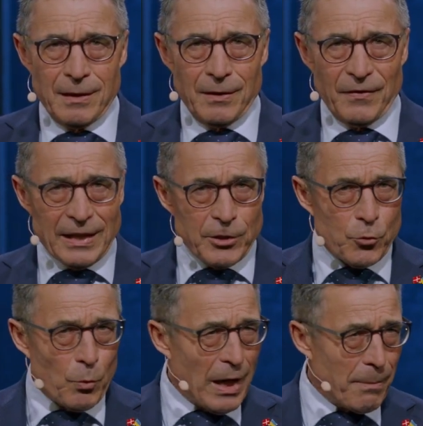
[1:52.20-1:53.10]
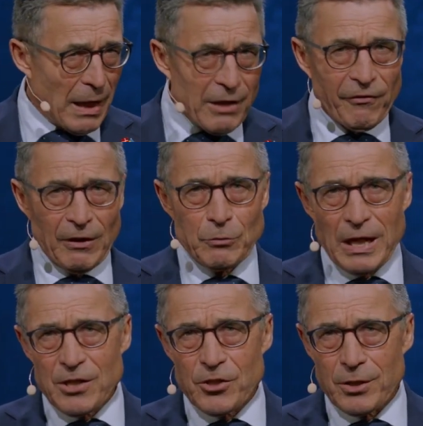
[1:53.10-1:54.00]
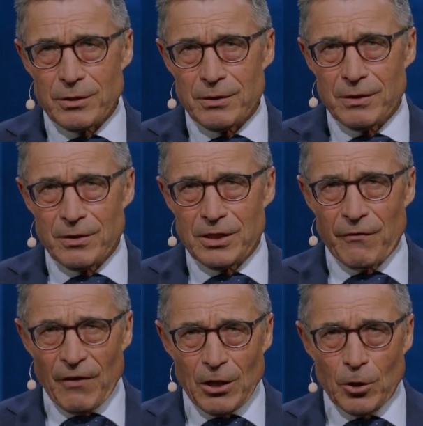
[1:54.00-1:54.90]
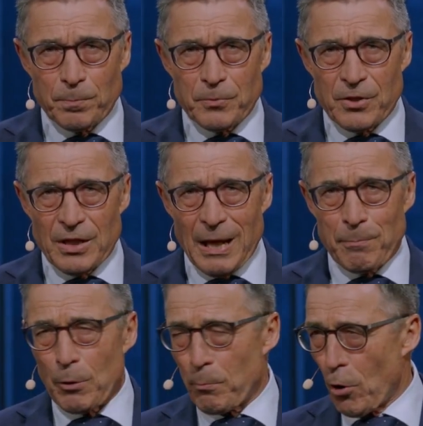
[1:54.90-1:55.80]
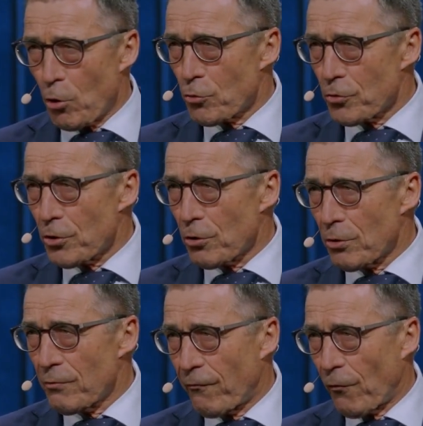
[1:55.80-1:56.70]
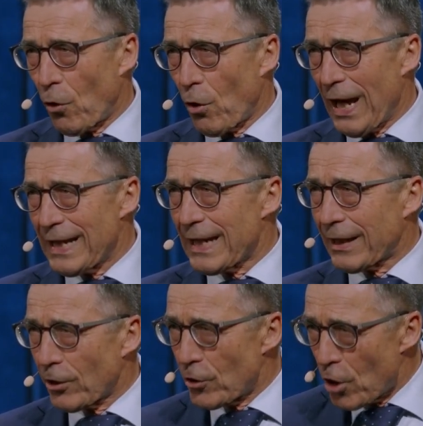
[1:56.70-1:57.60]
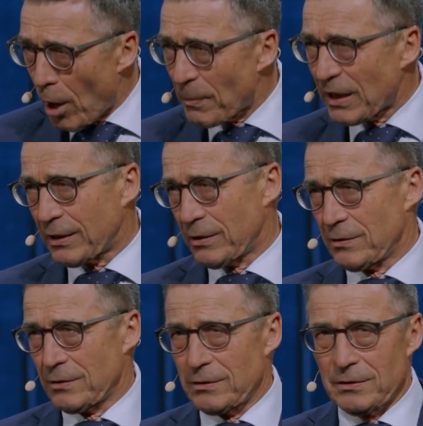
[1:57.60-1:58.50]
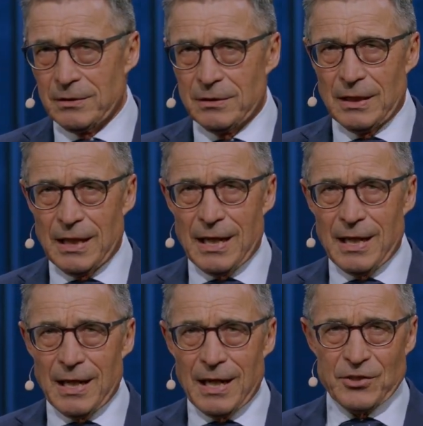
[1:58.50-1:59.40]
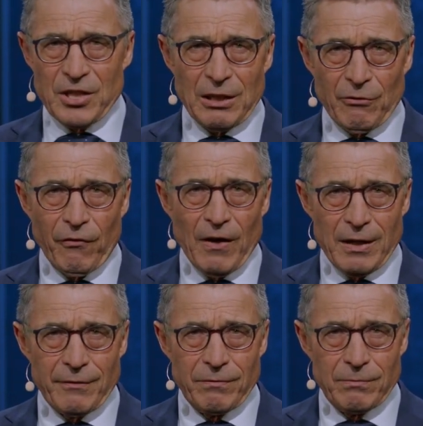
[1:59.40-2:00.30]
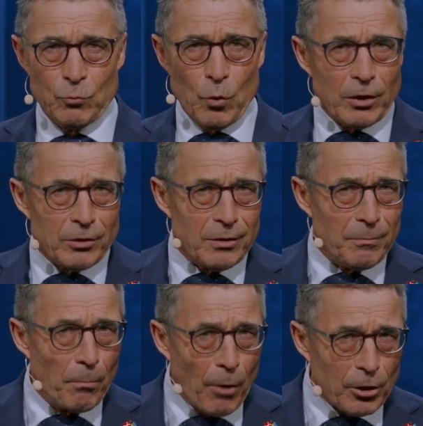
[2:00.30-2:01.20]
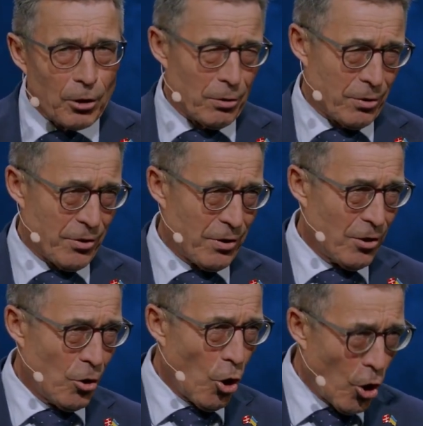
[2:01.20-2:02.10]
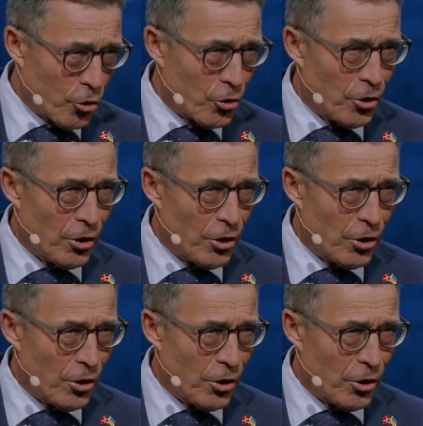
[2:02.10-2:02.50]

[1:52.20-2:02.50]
That is why my foundation developed a proposal for an economic Article 5, one modeled on